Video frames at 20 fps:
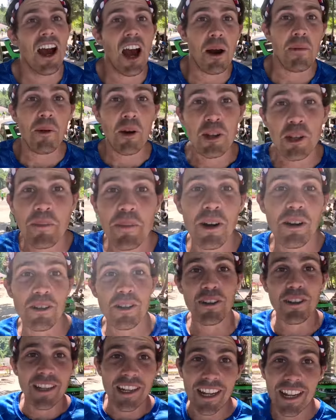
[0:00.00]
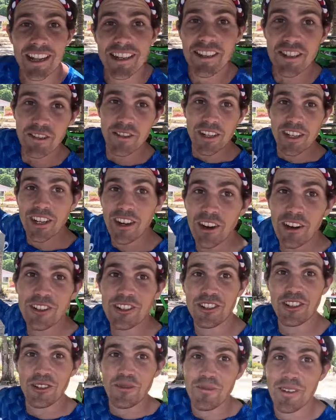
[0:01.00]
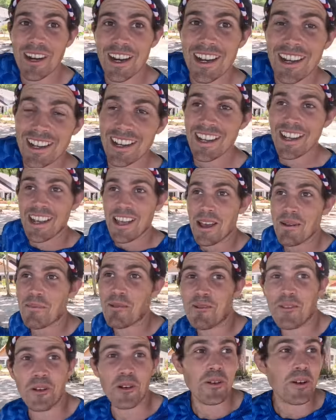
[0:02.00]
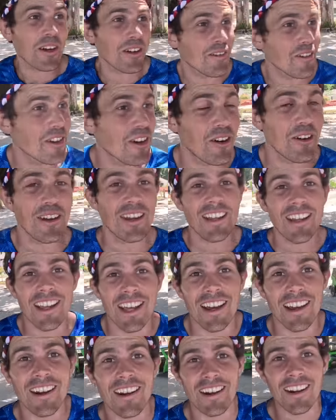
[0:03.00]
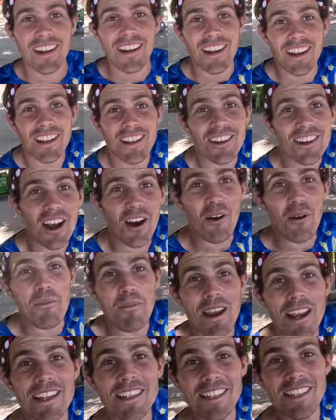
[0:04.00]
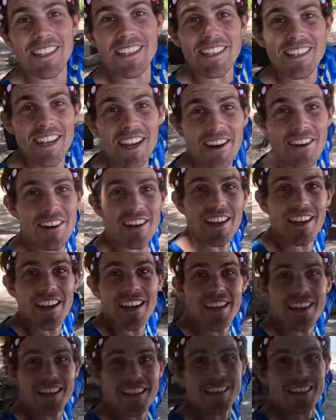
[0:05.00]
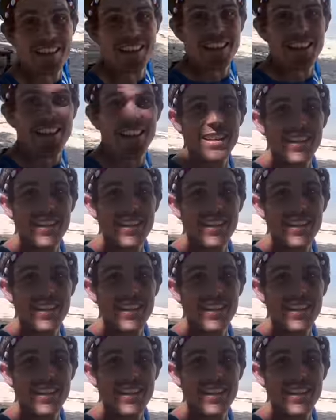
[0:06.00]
I'm all about learning history and culture, but before we even go in there, look how amazing this area is.